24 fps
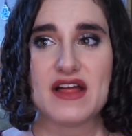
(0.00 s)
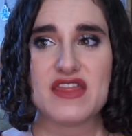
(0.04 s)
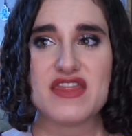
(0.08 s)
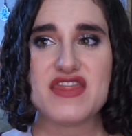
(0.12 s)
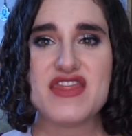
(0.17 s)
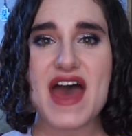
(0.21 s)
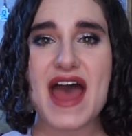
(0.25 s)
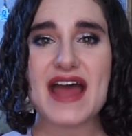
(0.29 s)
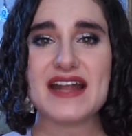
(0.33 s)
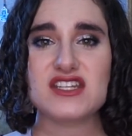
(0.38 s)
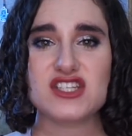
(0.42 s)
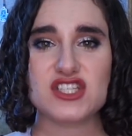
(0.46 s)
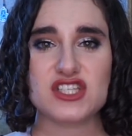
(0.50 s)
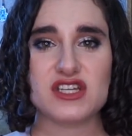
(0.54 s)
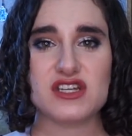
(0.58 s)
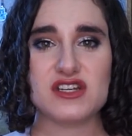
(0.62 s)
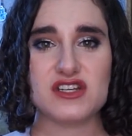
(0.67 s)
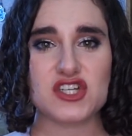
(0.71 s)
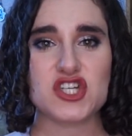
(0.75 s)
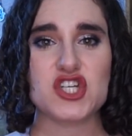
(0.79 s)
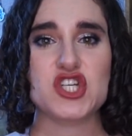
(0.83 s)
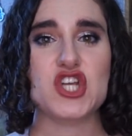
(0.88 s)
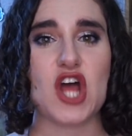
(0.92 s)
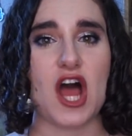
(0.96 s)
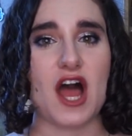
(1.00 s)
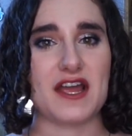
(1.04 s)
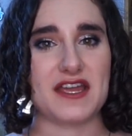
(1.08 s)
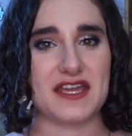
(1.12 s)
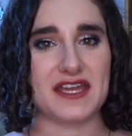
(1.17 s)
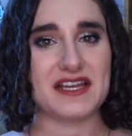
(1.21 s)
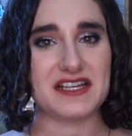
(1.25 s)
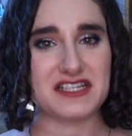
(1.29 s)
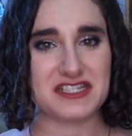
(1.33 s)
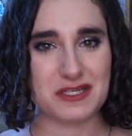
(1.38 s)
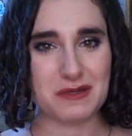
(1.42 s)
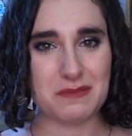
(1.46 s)
that's
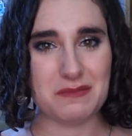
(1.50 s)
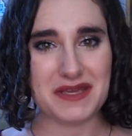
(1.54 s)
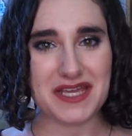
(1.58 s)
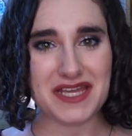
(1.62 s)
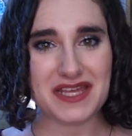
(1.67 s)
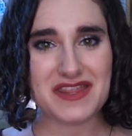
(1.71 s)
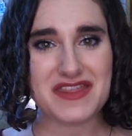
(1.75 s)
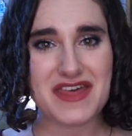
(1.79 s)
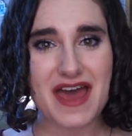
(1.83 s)
shocking to me.